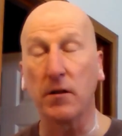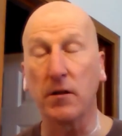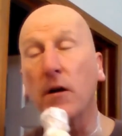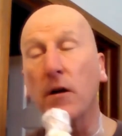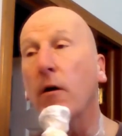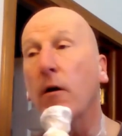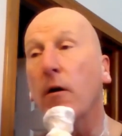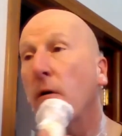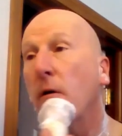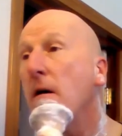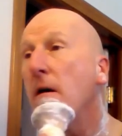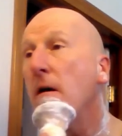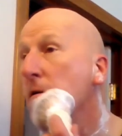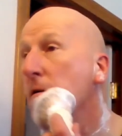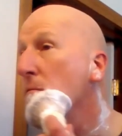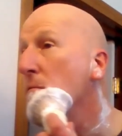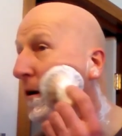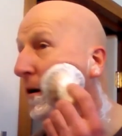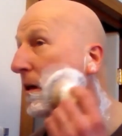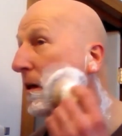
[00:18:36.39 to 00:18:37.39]
So
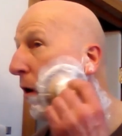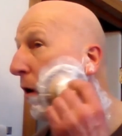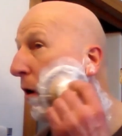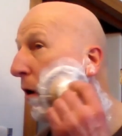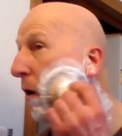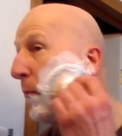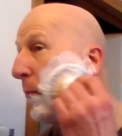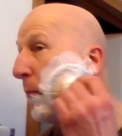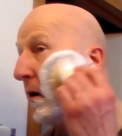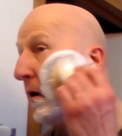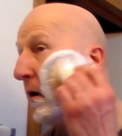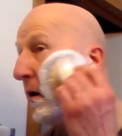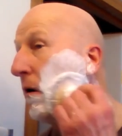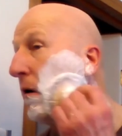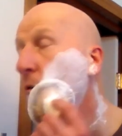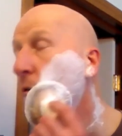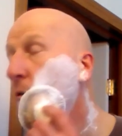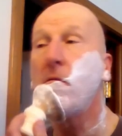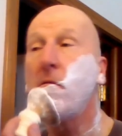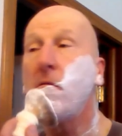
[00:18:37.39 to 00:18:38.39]
we're going to go up.
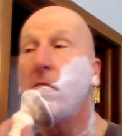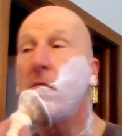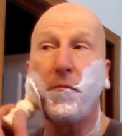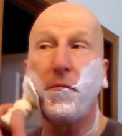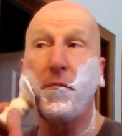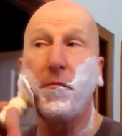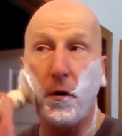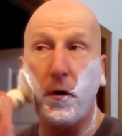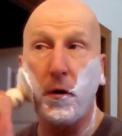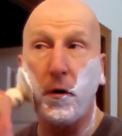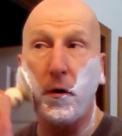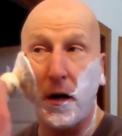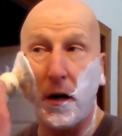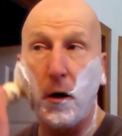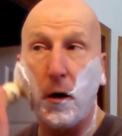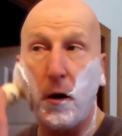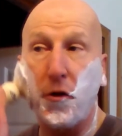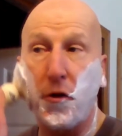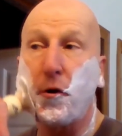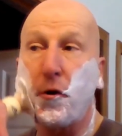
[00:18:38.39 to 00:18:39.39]
We're going to
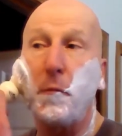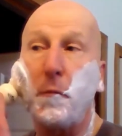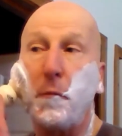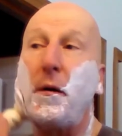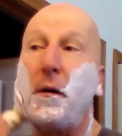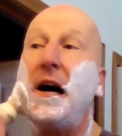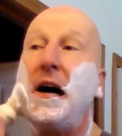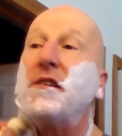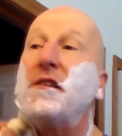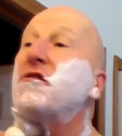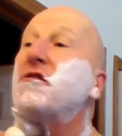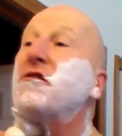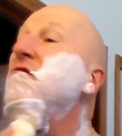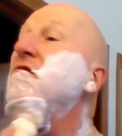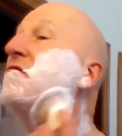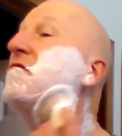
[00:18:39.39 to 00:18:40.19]
go with the third pass.